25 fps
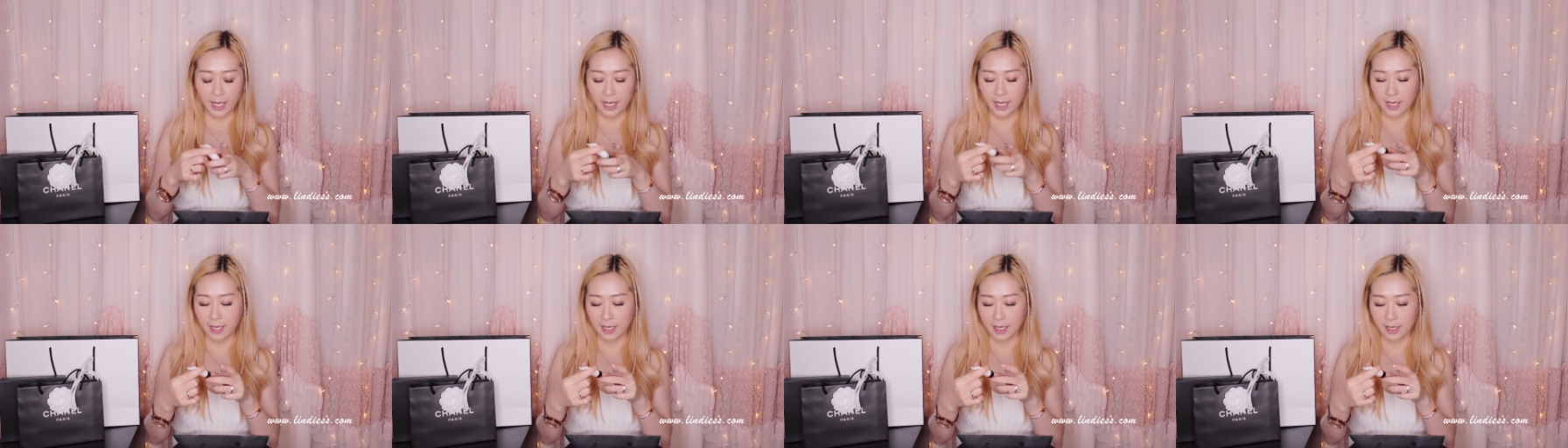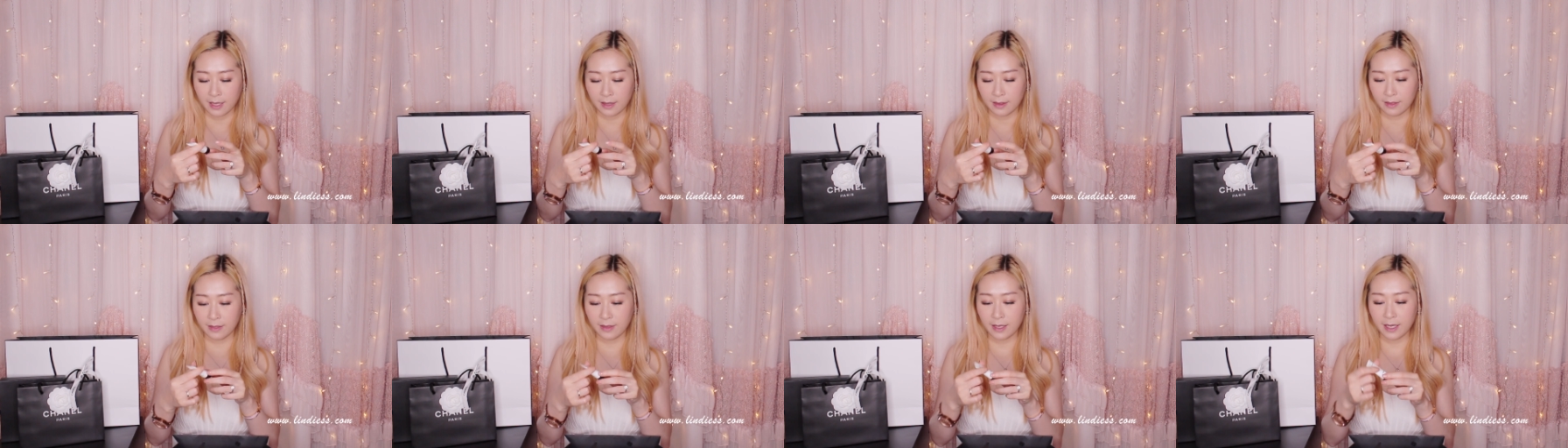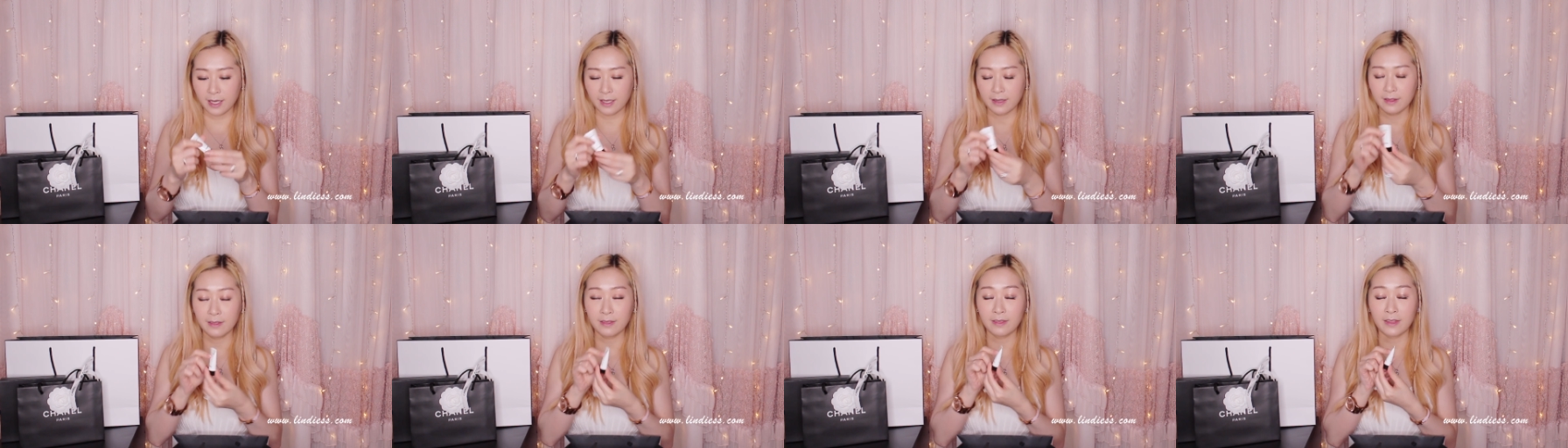And
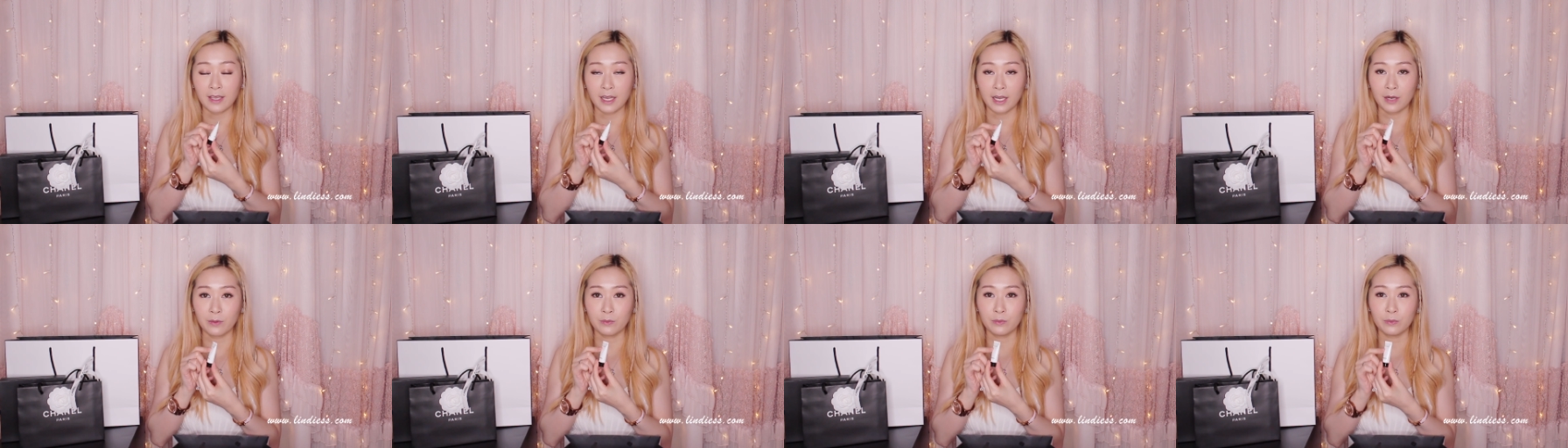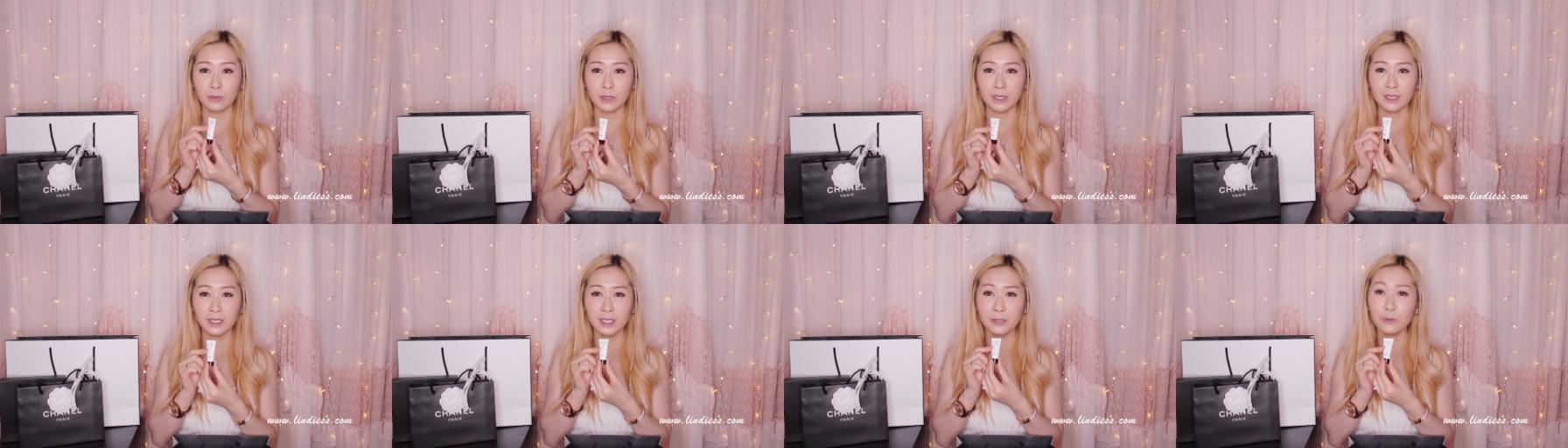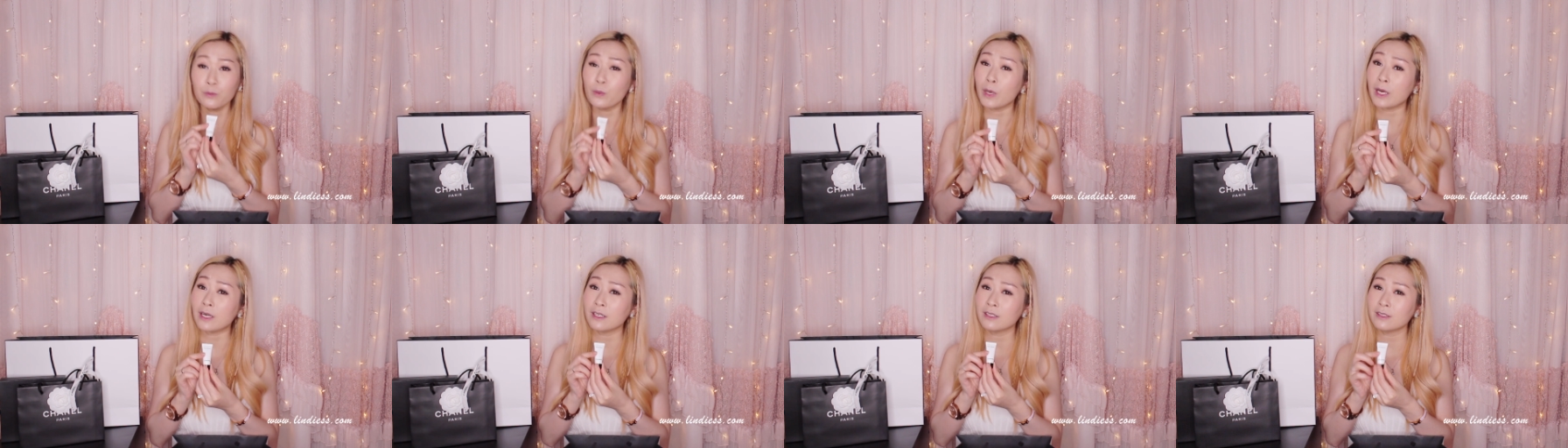then their really
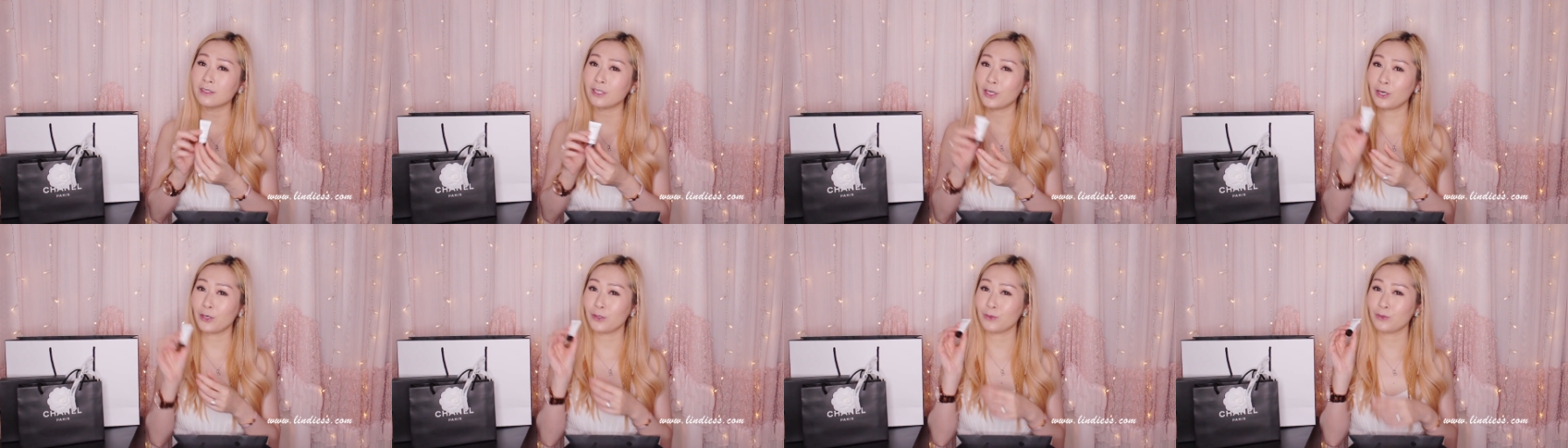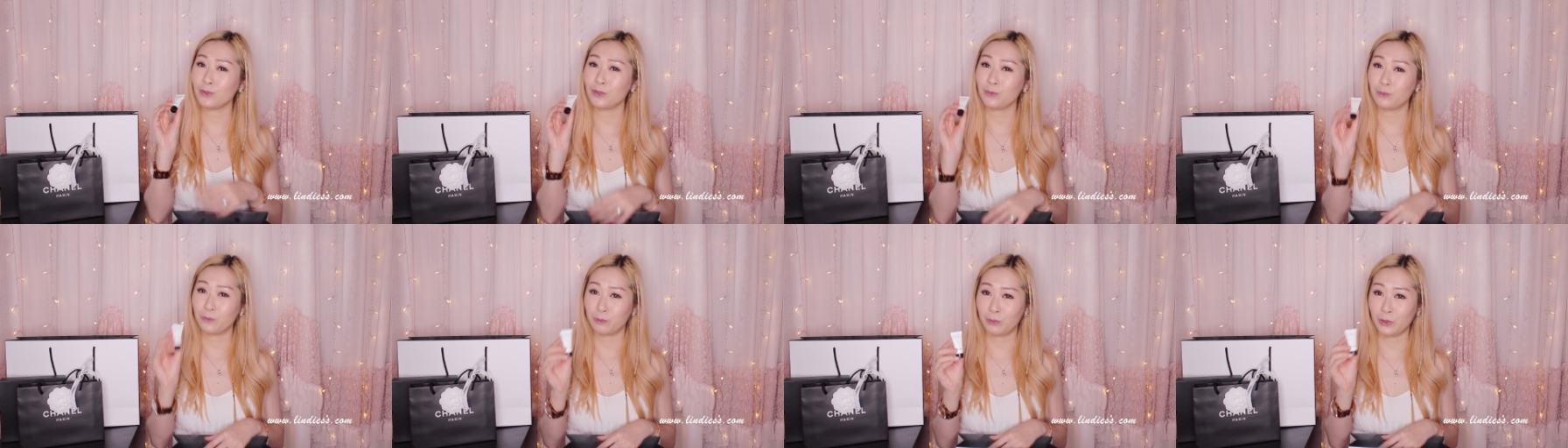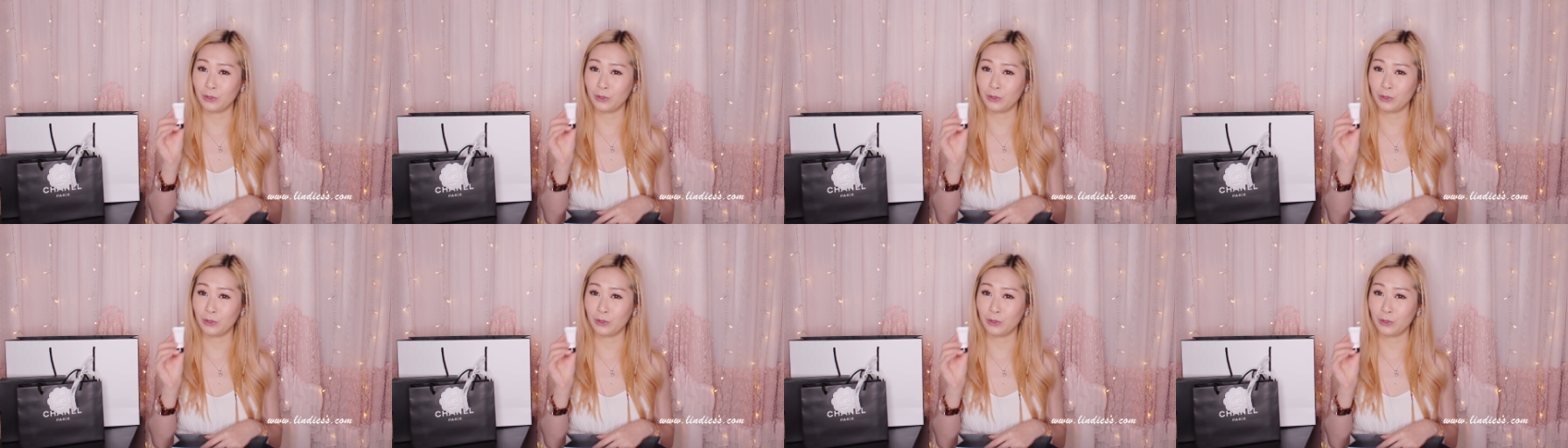well-known